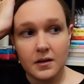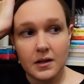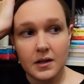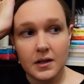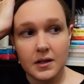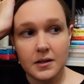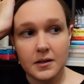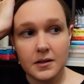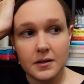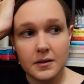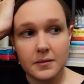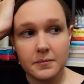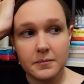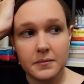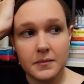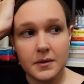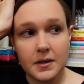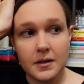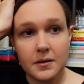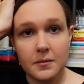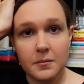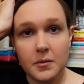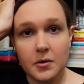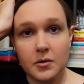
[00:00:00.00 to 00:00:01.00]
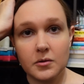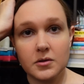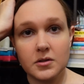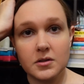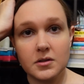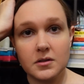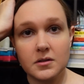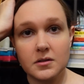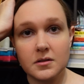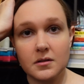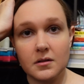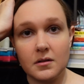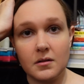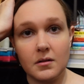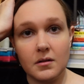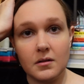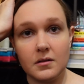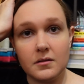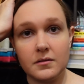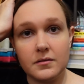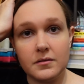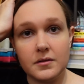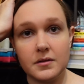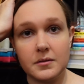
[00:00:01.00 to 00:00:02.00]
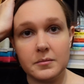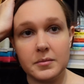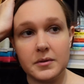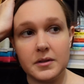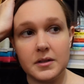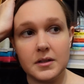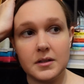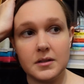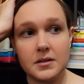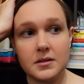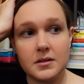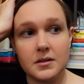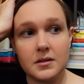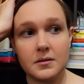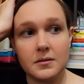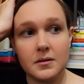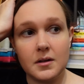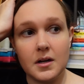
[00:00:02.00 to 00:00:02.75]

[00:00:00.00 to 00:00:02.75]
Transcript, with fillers: I, my emotions are all over the place.